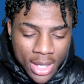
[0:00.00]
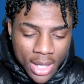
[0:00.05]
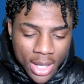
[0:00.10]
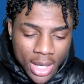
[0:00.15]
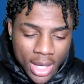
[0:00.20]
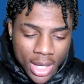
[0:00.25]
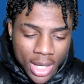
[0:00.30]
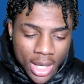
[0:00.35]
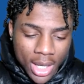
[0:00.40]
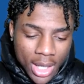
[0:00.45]

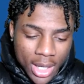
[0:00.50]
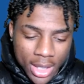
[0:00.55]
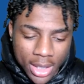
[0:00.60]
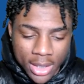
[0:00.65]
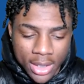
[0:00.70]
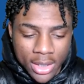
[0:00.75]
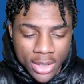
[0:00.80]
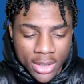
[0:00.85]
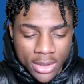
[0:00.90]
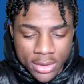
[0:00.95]
Uh,
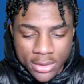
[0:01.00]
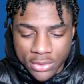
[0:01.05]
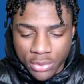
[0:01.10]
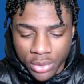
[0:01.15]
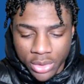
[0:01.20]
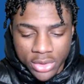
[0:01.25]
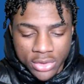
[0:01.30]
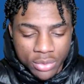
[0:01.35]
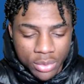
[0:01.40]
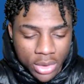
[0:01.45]

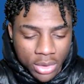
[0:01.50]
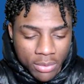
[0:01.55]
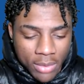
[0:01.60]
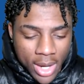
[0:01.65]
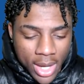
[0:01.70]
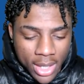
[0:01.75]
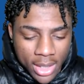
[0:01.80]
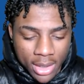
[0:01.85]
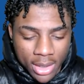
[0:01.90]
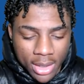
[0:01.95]
2020,
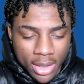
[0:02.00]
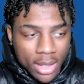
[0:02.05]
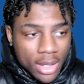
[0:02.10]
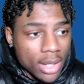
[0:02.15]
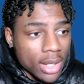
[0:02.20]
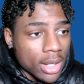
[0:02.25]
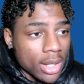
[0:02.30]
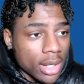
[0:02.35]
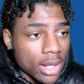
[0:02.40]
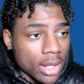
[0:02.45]
right?
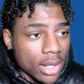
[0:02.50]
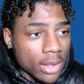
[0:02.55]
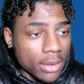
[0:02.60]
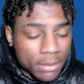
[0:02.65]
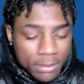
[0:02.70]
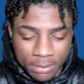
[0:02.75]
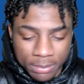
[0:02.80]
Uh.